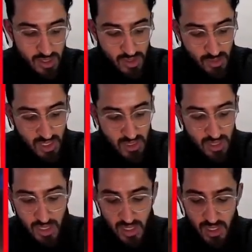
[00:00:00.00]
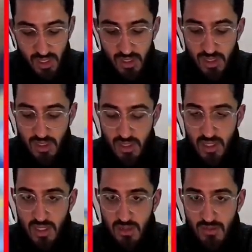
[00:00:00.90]
so I'm gonna
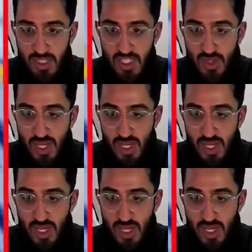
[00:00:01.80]
really try